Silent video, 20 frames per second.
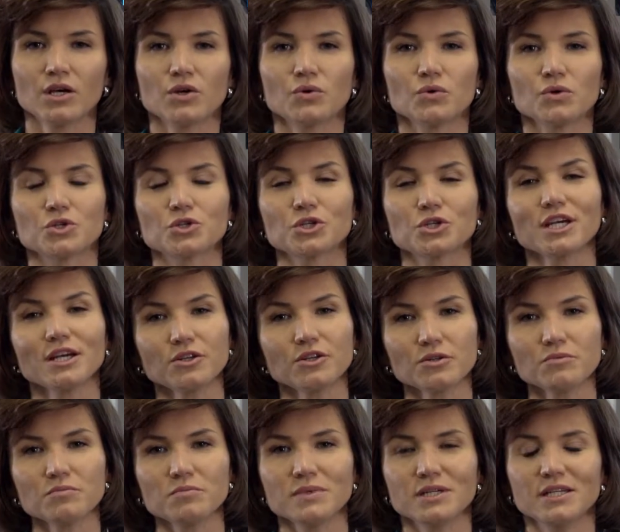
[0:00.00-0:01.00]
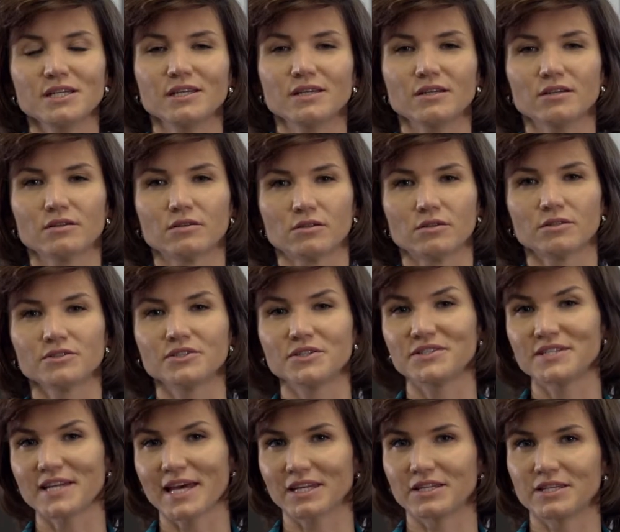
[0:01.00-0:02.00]
which cannot be
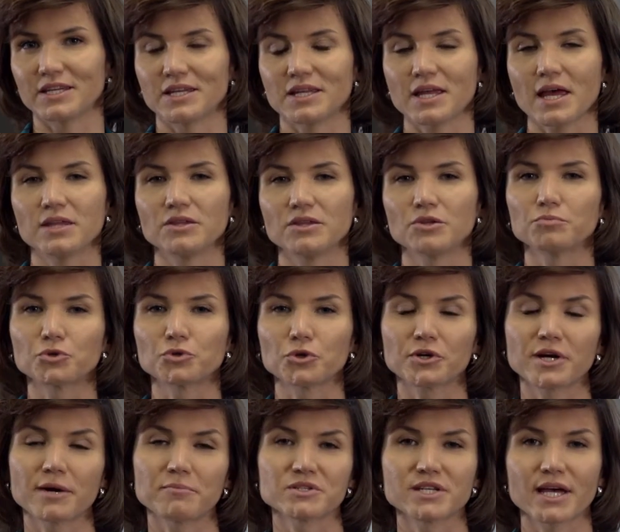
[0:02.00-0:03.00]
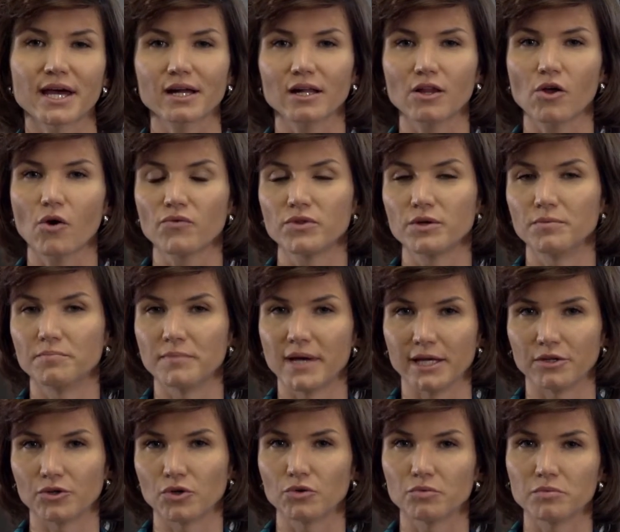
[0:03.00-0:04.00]
detected in the program cycle of the
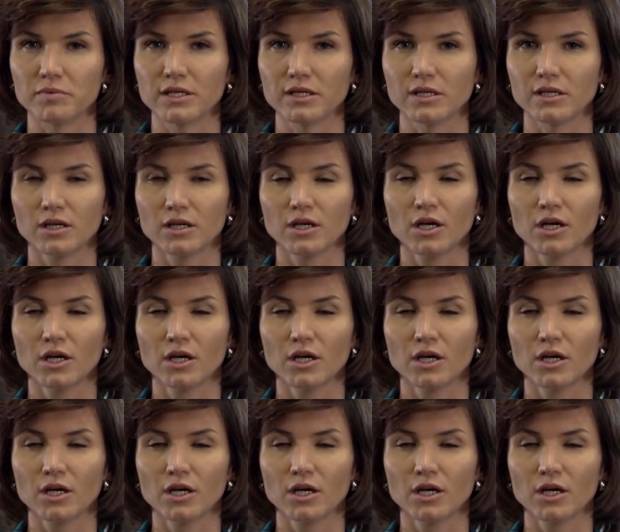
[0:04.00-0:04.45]
main OB,